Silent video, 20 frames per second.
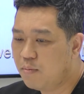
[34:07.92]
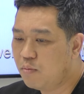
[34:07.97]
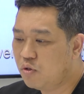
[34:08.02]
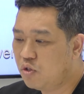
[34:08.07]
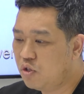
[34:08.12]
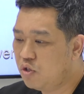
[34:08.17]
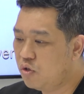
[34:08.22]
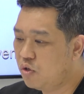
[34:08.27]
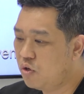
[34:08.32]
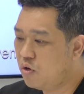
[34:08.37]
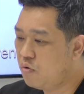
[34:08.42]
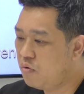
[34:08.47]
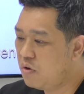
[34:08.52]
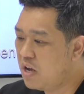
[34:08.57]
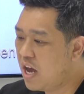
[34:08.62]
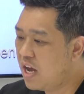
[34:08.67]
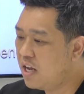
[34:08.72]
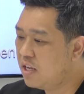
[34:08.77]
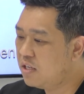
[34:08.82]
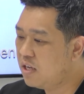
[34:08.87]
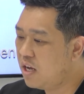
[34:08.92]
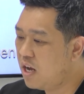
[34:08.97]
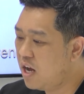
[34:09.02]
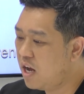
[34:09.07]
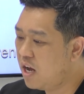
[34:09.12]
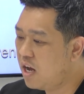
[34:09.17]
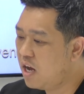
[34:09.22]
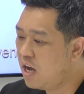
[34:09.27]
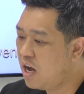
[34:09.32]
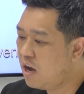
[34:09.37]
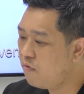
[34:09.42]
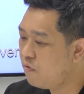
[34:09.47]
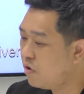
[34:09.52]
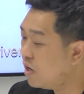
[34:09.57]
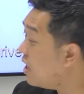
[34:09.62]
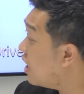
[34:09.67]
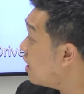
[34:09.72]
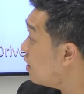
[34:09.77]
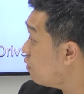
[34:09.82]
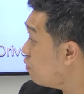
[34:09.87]
to create a
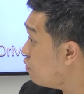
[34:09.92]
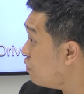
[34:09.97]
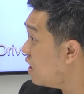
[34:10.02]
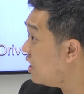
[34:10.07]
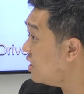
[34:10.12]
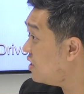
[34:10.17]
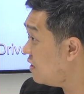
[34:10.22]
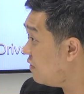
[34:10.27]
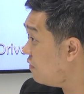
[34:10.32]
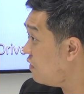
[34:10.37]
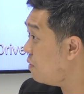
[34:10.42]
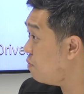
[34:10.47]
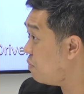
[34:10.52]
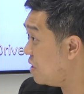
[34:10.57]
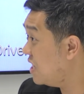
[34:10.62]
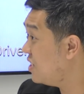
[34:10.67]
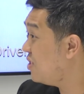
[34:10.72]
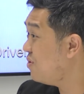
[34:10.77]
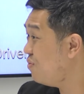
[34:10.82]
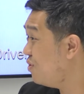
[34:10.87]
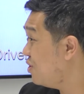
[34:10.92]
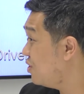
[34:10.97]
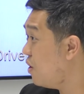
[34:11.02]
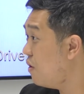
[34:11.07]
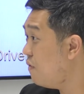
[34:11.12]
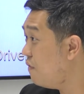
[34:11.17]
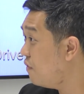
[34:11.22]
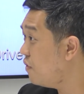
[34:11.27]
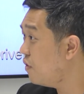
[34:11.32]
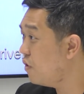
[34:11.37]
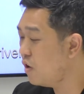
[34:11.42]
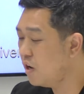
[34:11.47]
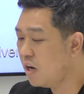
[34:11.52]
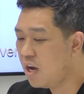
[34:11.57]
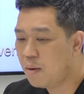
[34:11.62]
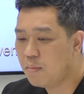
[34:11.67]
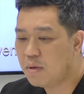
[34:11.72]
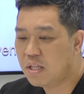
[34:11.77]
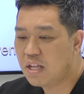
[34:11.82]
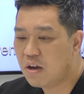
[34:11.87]
relatively pleasant result for her.
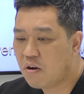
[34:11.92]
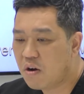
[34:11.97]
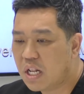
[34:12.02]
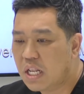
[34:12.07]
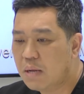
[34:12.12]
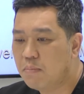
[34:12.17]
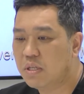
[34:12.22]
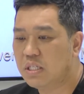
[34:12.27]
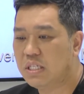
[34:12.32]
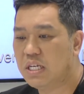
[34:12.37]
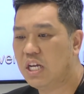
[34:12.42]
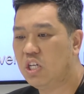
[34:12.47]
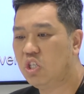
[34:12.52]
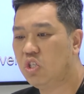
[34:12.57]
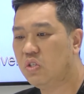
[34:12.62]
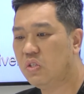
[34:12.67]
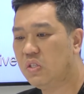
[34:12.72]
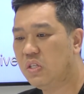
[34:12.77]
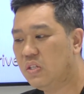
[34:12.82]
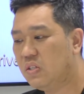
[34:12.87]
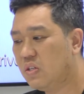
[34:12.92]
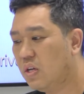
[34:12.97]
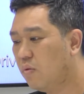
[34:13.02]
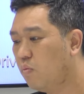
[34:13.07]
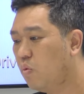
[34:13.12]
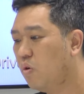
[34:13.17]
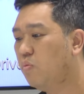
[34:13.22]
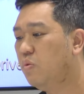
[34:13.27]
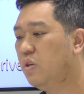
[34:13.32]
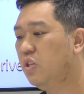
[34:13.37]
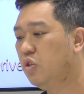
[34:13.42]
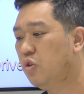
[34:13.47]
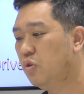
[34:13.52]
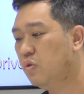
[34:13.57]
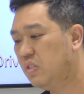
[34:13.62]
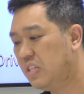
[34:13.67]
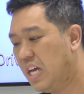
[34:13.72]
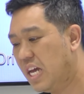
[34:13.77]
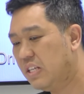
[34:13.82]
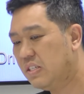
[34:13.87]
I mean, there are limitations. These are what we do
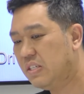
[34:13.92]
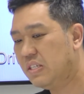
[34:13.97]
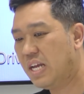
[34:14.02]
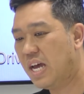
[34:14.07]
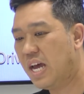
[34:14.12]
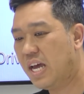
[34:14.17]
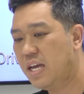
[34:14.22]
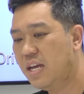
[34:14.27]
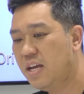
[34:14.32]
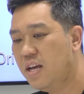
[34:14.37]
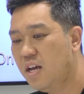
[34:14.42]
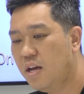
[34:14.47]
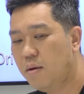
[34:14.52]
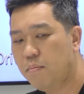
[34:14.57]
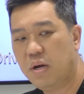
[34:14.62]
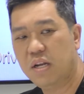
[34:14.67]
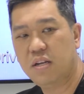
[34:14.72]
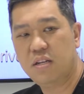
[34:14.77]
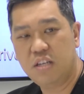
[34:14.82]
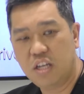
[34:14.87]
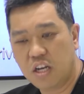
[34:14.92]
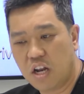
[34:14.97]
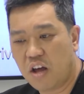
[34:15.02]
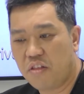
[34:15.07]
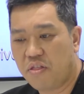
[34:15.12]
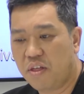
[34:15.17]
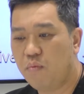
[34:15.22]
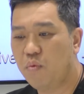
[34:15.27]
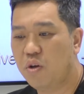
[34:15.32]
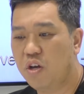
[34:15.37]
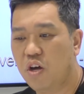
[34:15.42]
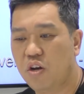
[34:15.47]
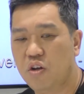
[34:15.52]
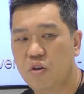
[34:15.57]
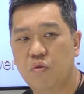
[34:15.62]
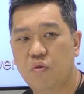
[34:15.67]
day to day, but I think we got a good